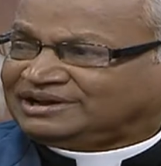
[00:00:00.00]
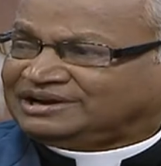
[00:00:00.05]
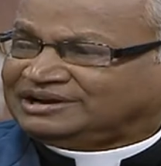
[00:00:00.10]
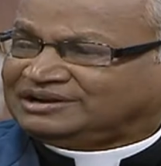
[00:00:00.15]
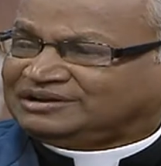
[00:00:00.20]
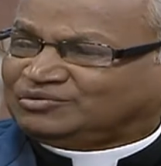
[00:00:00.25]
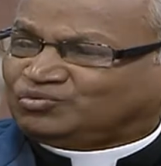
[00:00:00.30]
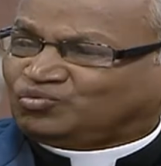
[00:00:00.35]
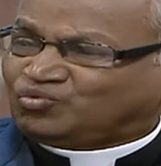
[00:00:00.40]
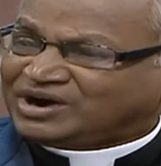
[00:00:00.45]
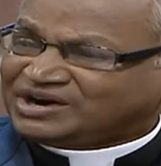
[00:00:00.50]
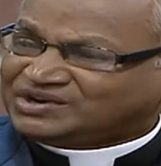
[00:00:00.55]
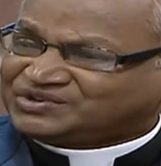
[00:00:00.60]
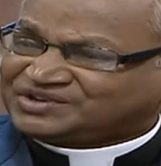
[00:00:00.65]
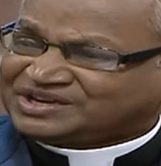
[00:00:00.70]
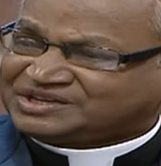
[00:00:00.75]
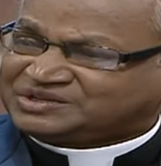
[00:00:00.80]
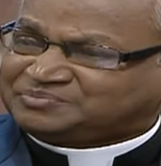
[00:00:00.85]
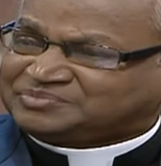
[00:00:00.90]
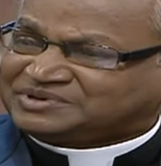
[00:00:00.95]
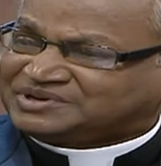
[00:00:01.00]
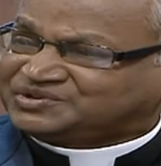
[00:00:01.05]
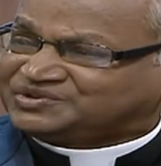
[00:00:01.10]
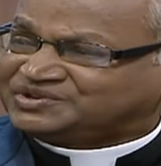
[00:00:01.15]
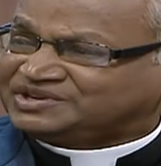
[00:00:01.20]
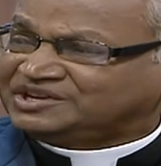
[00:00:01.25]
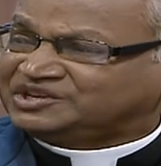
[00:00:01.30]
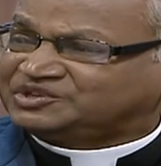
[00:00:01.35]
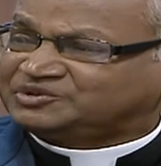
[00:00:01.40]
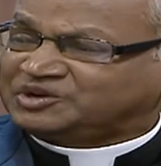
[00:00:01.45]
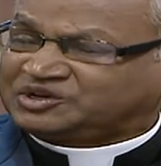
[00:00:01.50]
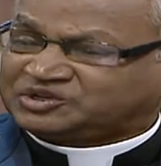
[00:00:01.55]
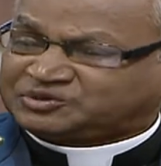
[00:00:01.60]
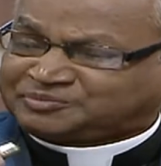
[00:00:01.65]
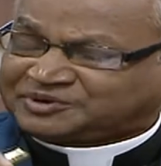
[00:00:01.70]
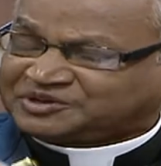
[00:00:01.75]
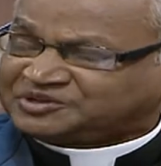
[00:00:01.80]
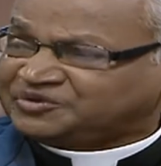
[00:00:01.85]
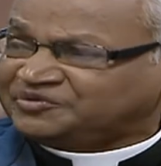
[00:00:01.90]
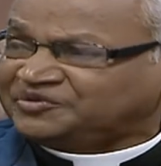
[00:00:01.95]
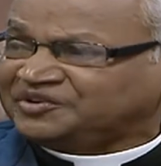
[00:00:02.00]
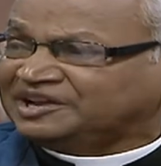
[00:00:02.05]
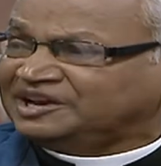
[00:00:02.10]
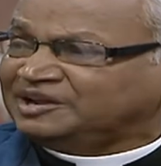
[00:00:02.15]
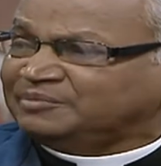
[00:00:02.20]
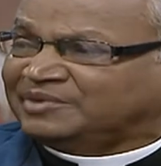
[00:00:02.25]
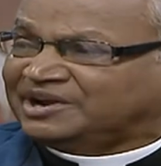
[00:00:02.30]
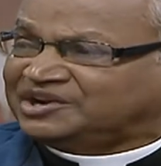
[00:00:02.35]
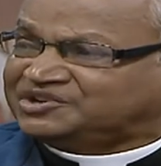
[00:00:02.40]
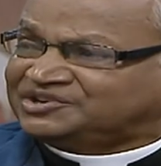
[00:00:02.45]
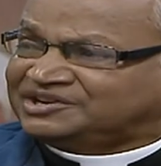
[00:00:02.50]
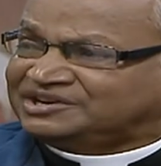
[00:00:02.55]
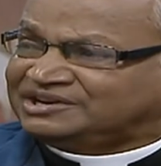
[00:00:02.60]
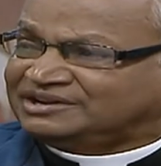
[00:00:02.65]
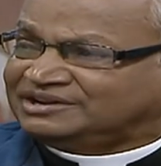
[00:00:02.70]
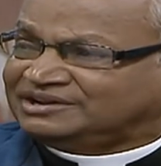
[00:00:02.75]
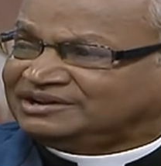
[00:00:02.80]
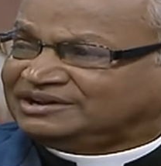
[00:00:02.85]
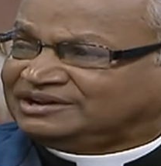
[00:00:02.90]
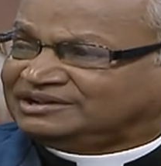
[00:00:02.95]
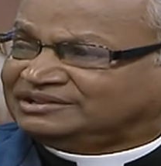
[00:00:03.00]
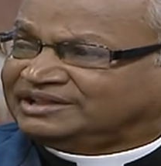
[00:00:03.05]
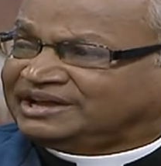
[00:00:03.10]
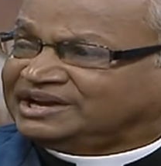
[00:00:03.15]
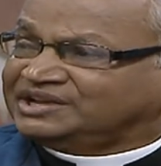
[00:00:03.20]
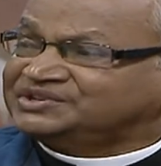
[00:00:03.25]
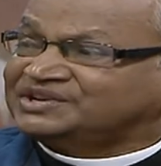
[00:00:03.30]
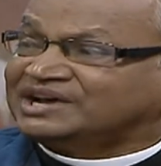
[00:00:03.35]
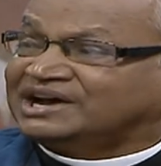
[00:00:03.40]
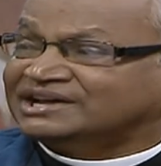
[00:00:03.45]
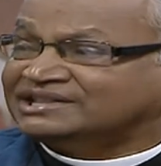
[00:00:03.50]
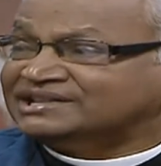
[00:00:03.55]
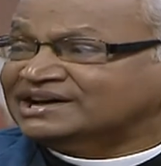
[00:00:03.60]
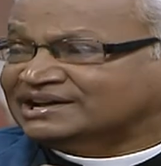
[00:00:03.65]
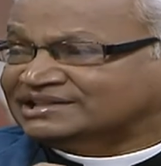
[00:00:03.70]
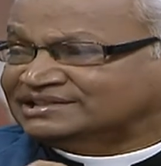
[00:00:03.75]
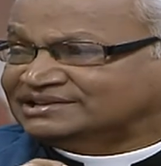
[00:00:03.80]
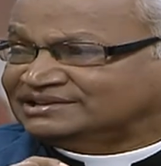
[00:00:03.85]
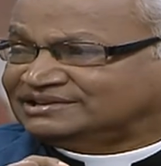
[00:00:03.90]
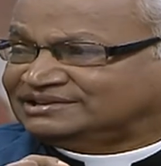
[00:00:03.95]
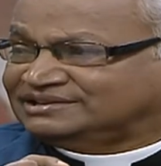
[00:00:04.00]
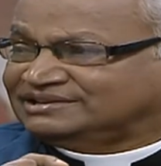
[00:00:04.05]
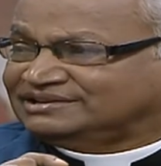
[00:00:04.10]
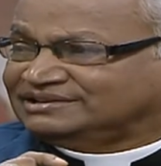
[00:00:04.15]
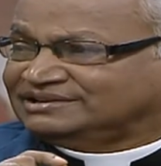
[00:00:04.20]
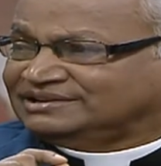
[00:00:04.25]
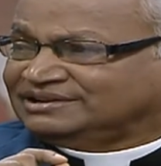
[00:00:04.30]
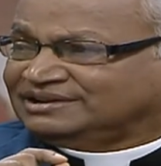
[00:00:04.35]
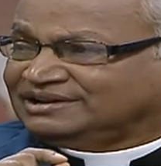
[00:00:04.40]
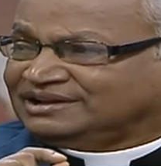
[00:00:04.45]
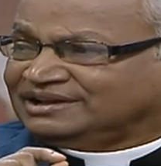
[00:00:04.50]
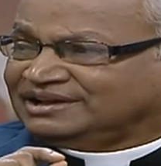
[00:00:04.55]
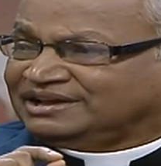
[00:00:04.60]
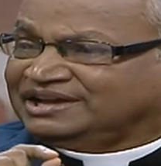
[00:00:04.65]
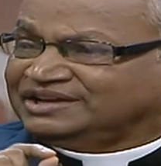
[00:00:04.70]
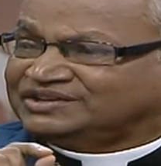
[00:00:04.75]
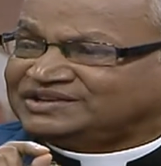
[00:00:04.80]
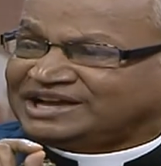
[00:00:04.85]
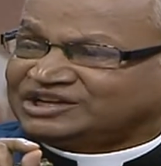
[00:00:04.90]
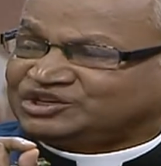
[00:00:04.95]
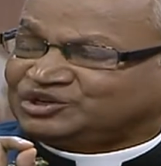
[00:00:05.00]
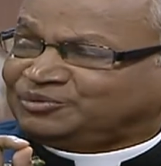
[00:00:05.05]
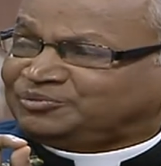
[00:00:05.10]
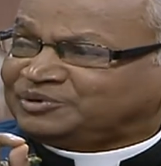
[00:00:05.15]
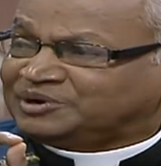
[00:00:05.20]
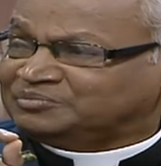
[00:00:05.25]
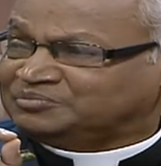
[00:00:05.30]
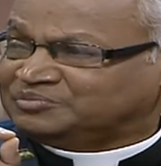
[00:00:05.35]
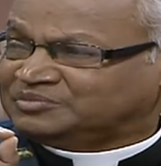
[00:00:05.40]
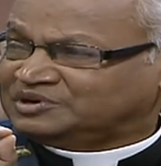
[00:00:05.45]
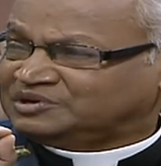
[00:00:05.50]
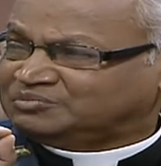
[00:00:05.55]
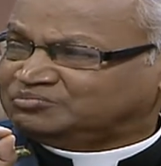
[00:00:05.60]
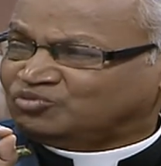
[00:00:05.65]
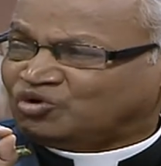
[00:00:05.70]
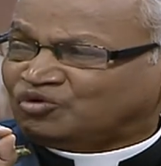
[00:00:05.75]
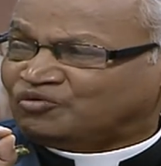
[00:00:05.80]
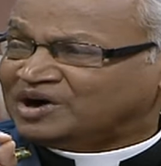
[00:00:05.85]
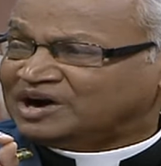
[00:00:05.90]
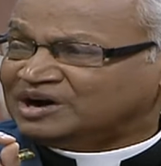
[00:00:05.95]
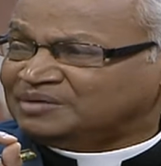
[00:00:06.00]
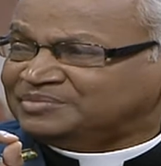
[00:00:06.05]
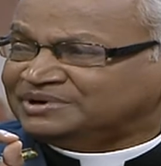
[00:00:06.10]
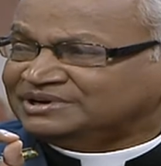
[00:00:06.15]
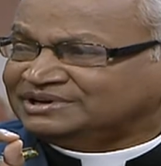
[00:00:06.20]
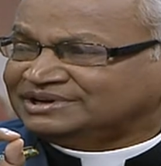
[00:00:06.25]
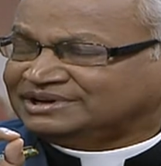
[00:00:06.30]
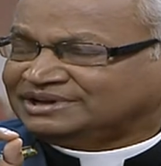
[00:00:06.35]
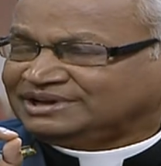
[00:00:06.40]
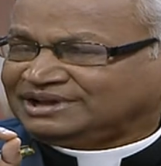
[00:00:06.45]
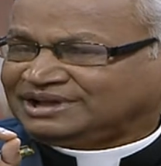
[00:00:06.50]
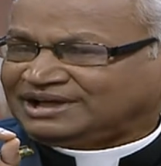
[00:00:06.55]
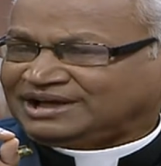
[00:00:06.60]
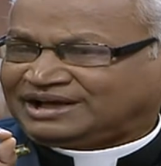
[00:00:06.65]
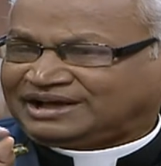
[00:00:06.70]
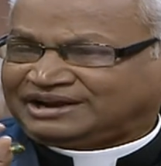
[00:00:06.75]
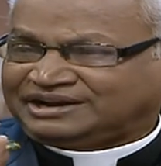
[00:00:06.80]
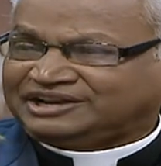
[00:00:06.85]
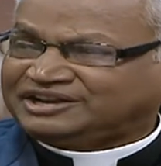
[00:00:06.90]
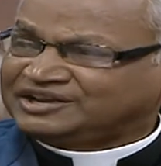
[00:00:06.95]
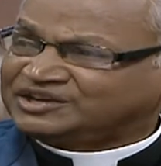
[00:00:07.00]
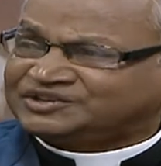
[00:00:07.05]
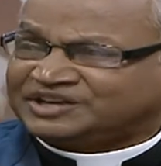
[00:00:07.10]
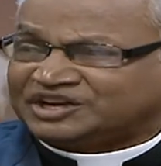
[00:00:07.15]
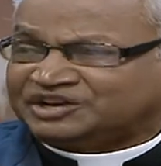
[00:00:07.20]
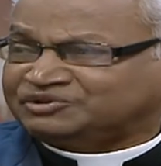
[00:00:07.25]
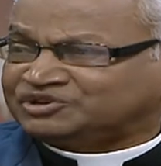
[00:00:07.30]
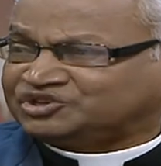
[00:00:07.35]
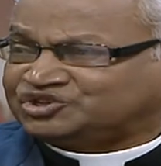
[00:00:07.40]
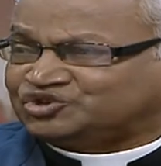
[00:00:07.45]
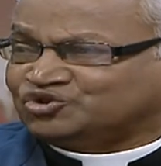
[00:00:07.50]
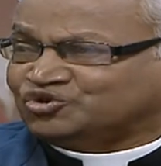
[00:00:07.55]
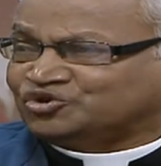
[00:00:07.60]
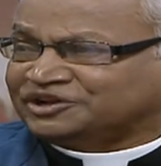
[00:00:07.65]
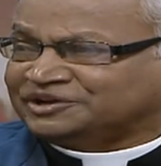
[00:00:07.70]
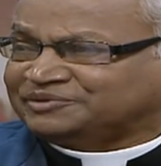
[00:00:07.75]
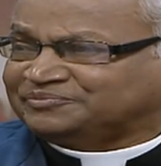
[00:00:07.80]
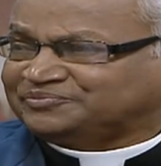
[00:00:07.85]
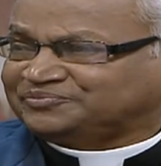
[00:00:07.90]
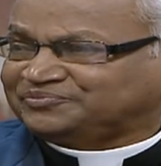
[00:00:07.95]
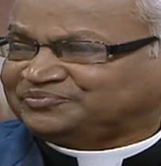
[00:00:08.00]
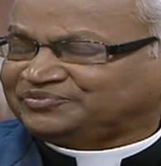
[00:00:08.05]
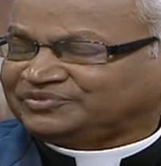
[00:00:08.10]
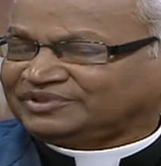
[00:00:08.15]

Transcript: And one such person is specifically mentioned, that is Hadad. He is actually from Moab, and it has a story.